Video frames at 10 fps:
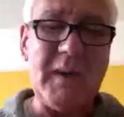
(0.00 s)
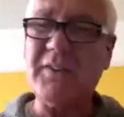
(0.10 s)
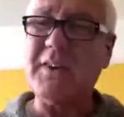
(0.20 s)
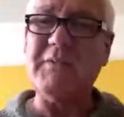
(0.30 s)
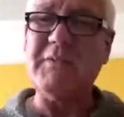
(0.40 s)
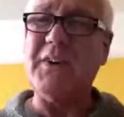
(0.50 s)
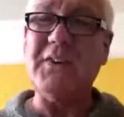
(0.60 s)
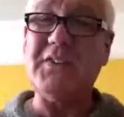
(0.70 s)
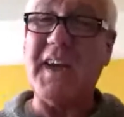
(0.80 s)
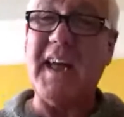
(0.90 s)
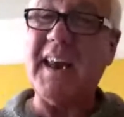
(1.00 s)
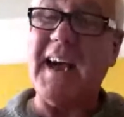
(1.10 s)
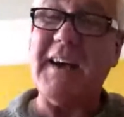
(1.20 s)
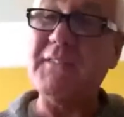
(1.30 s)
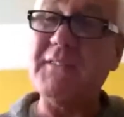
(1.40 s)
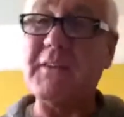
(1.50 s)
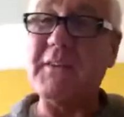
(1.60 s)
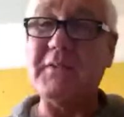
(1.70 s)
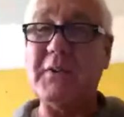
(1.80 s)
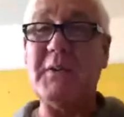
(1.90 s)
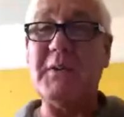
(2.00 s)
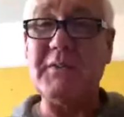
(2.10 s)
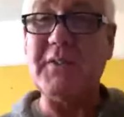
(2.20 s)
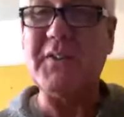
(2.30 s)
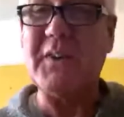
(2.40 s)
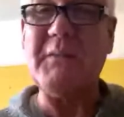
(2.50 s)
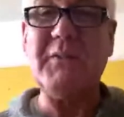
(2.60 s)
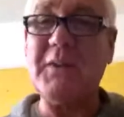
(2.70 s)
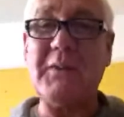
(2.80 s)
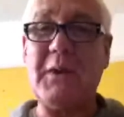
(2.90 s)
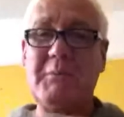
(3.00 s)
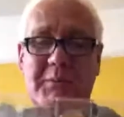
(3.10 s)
I must confuse the hell out of half of you half the time. But no